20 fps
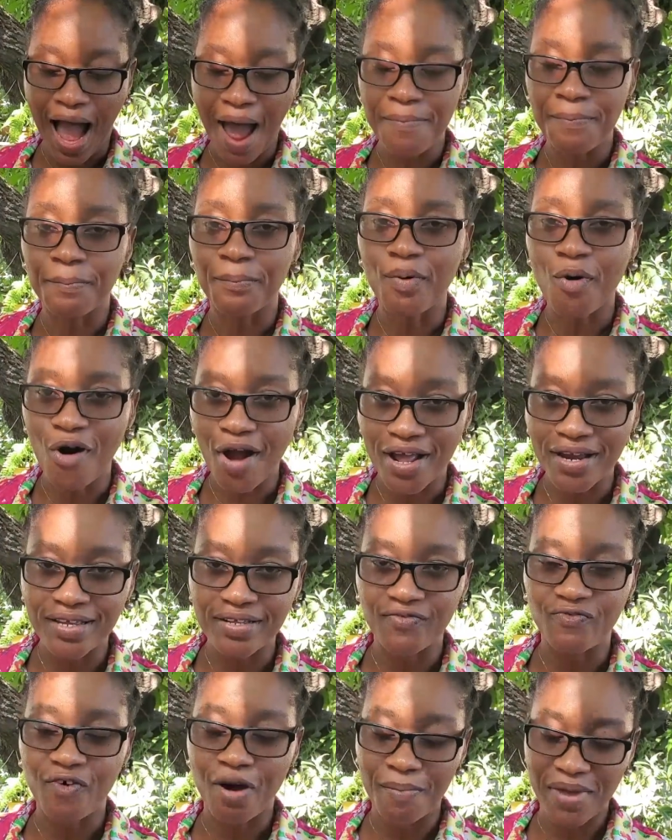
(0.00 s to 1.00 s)
and boil
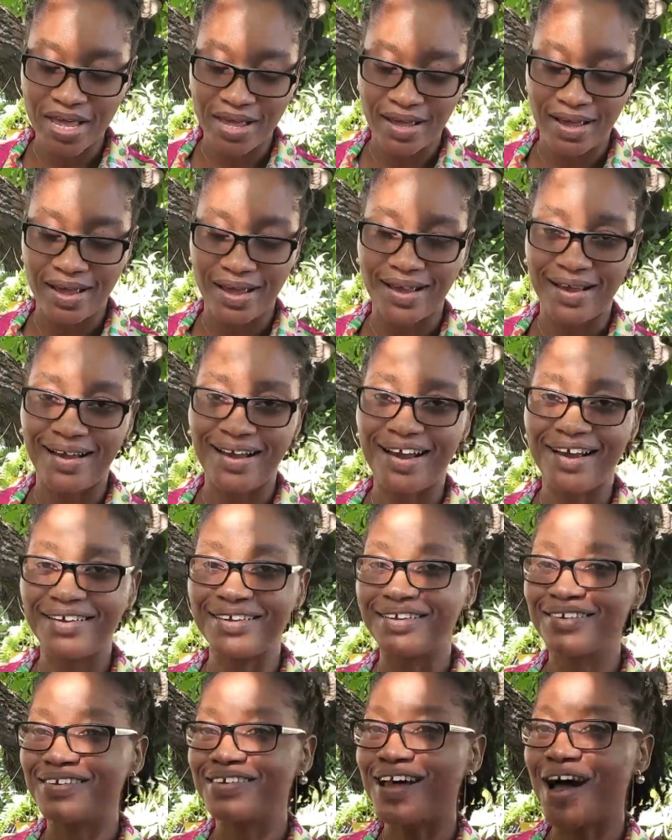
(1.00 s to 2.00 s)
it for me.
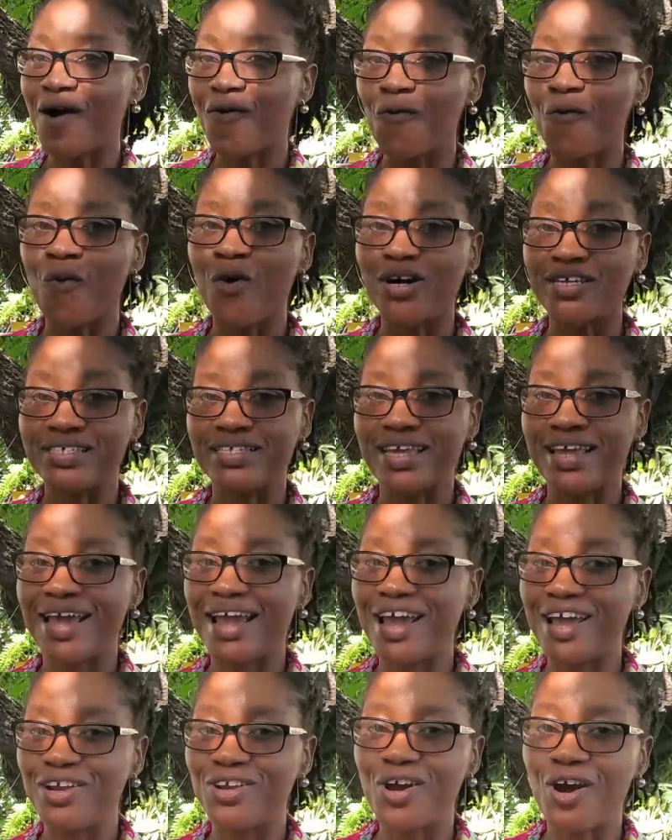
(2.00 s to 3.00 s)
And that was the
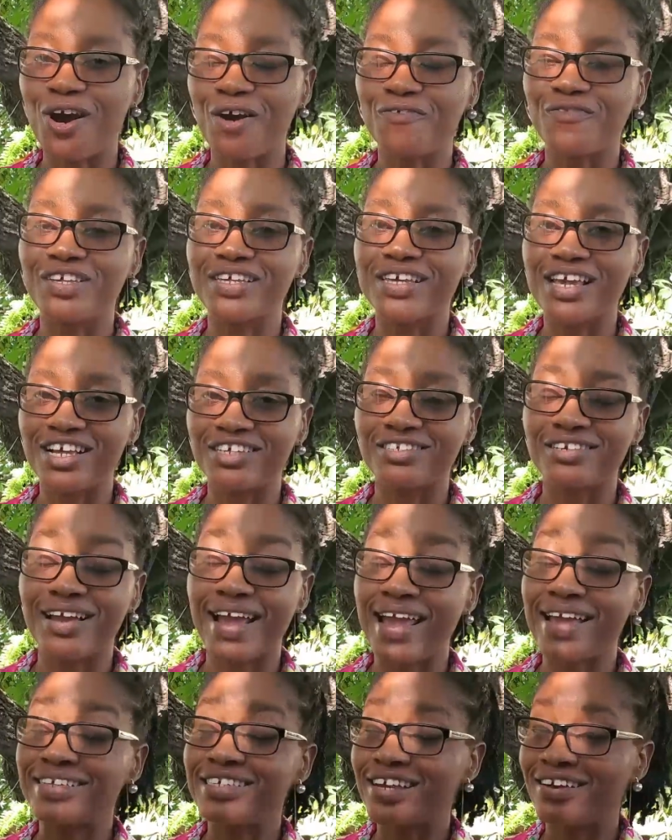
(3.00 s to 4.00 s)
end of the
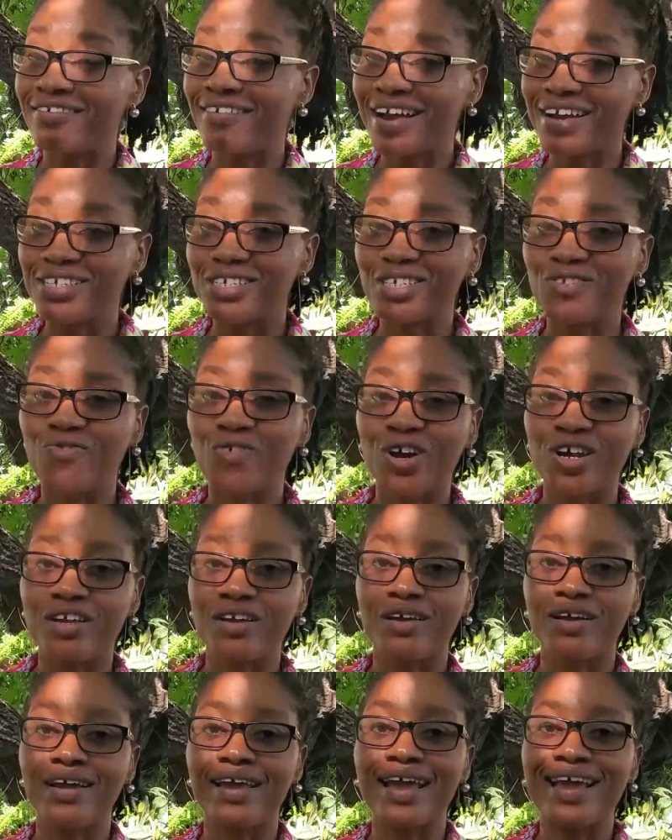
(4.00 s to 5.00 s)
gastroenteritis for
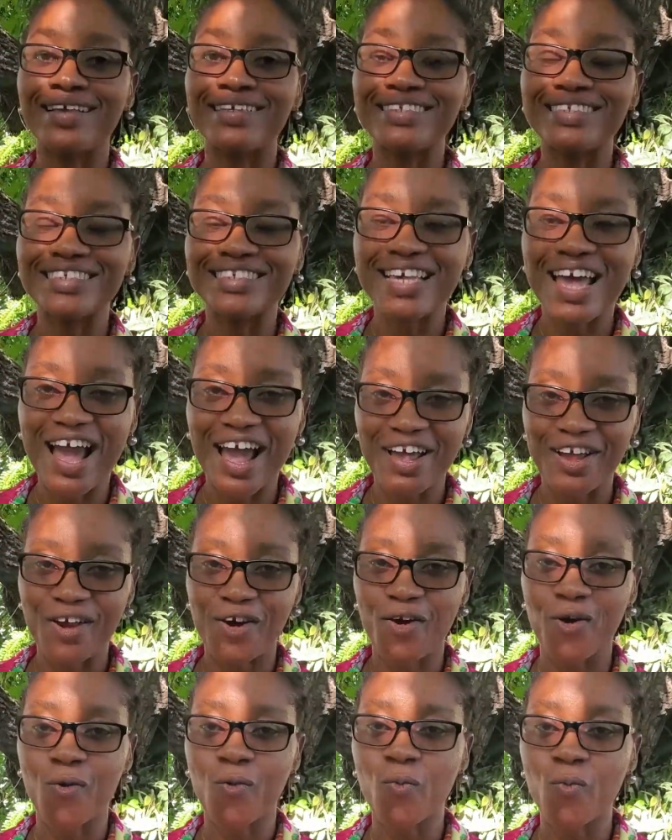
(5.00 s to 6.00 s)
the
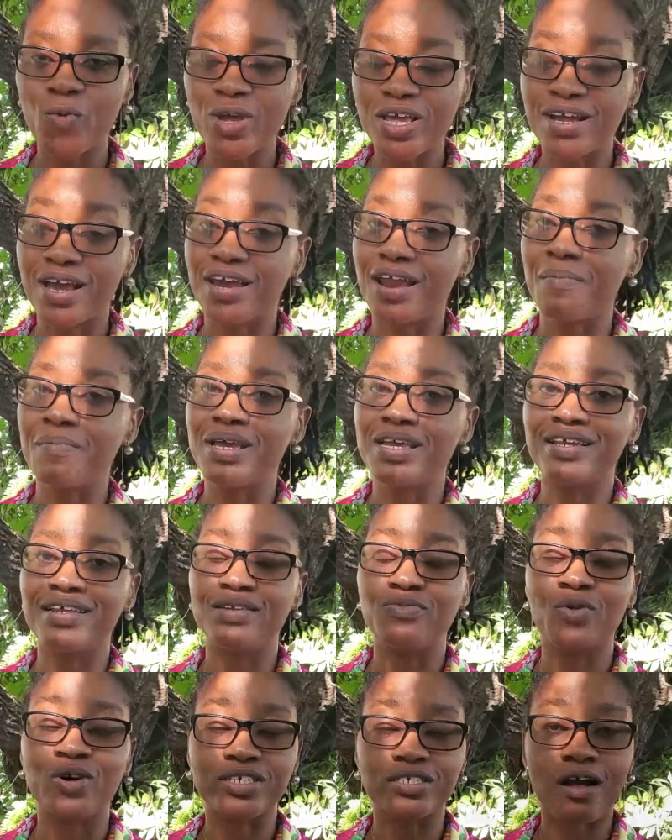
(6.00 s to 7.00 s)
entire week. And I mean, it
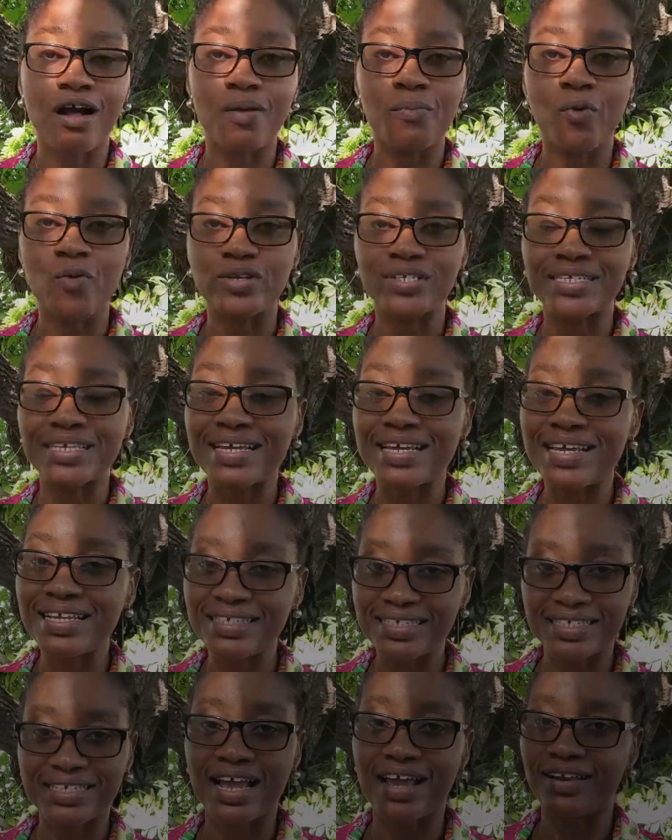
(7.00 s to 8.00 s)
was almost
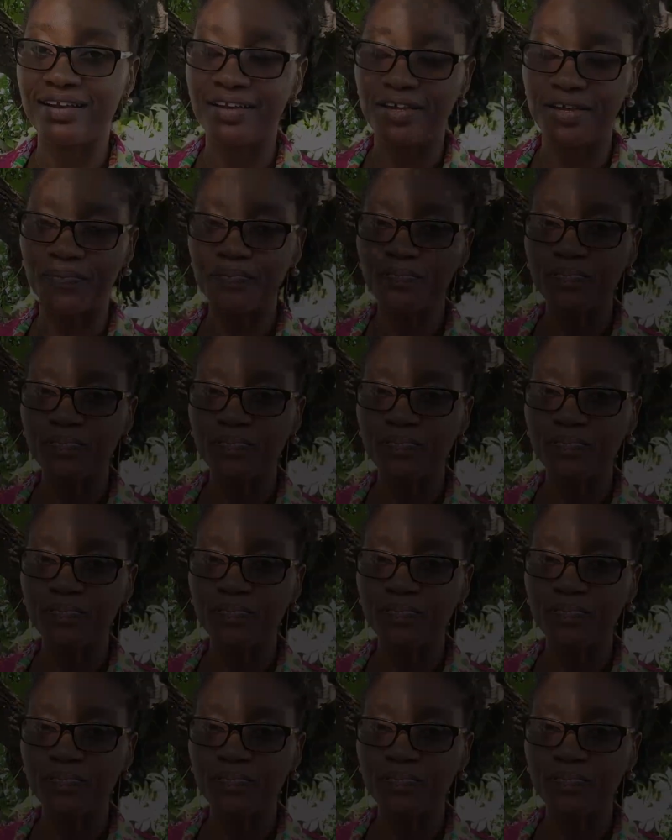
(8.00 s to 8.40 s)
instantly.